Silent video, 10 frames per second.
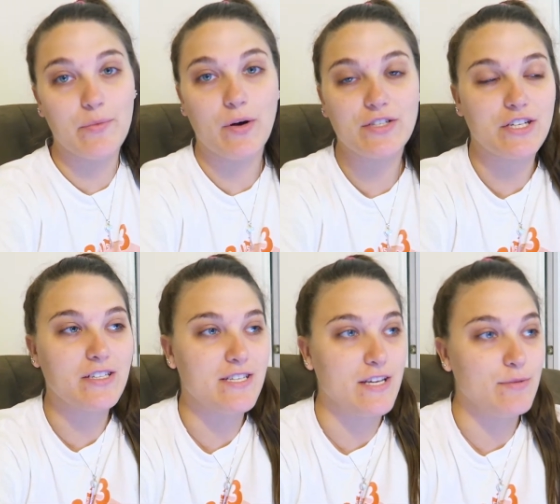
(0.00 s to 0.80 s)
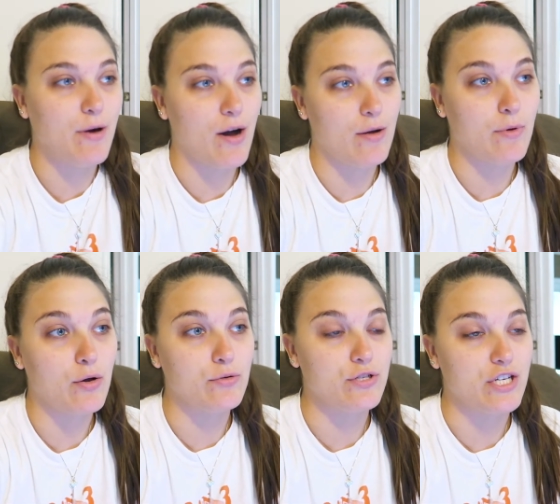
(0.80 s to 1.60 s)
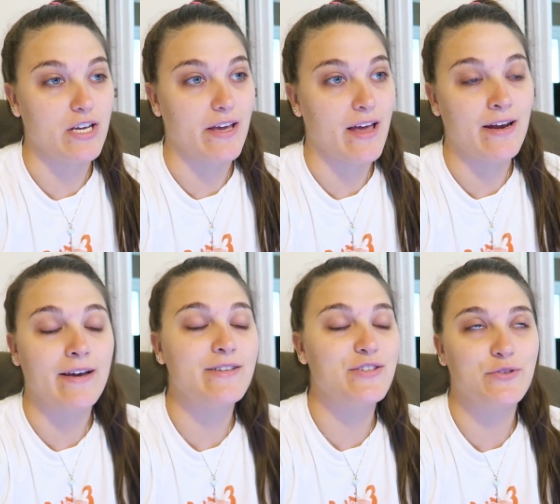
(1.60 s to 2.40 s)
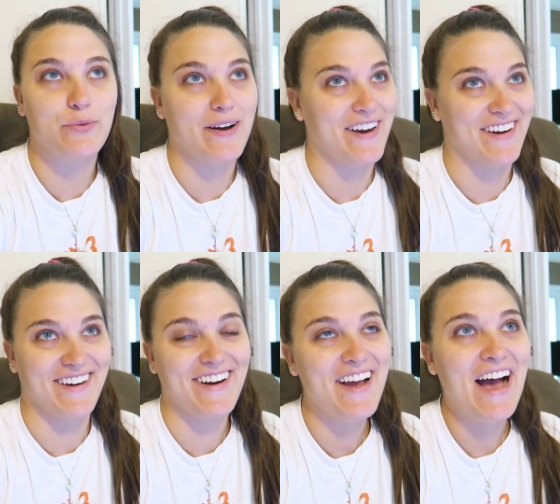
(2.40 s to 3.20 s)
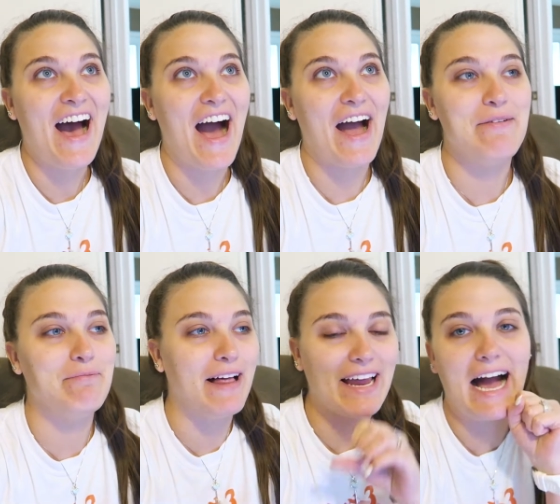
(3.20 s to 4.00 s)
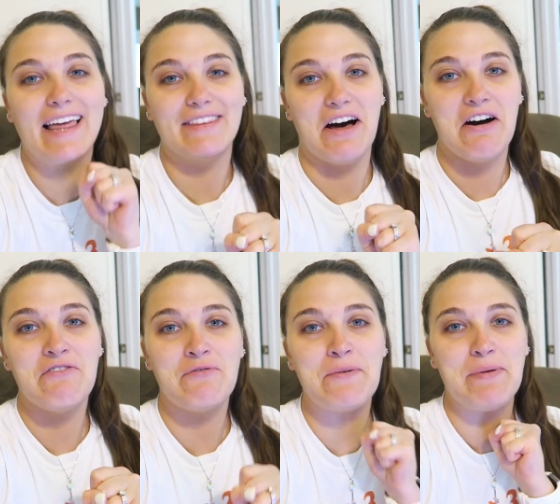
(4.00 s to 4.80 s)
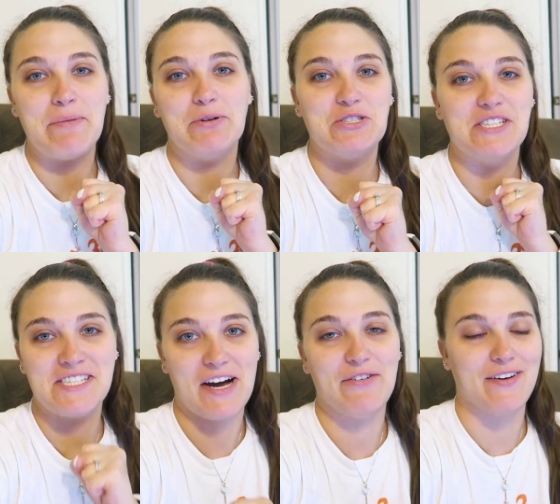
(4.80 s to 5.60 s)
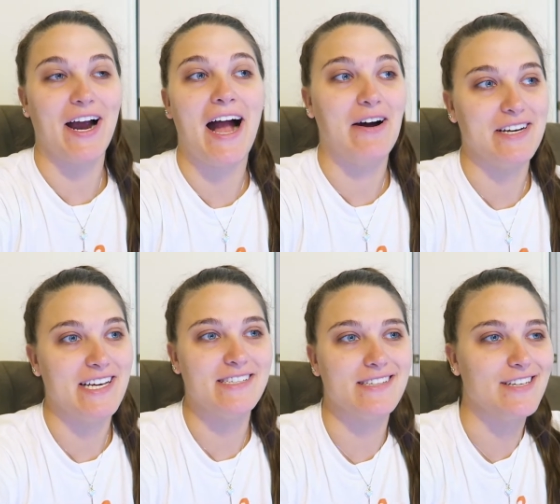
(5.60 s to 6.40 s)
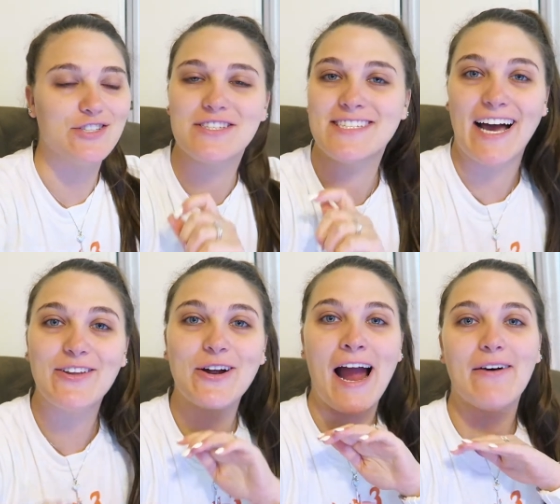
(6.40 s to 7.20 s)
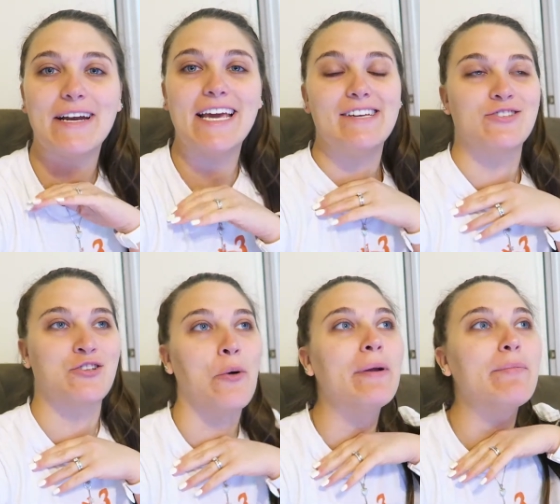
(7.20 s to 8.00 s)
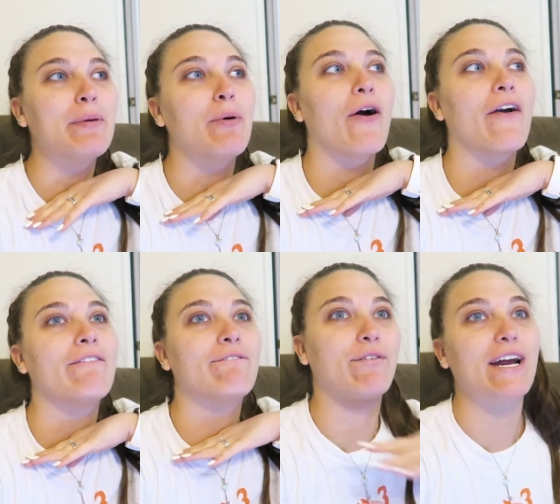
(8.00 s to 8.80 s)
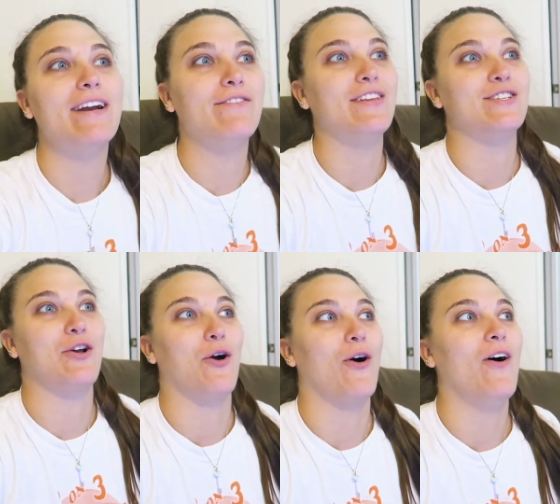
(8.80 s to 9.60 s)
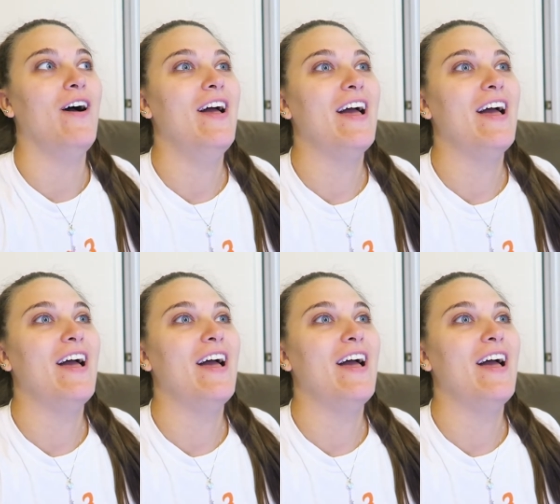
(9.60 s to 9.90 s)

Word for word: I'm watching Teen Mom OG and I swear, I'm like, I love when people just tell Farrah how it is. Like, just tell her how it is. So many people are afraid of this girl.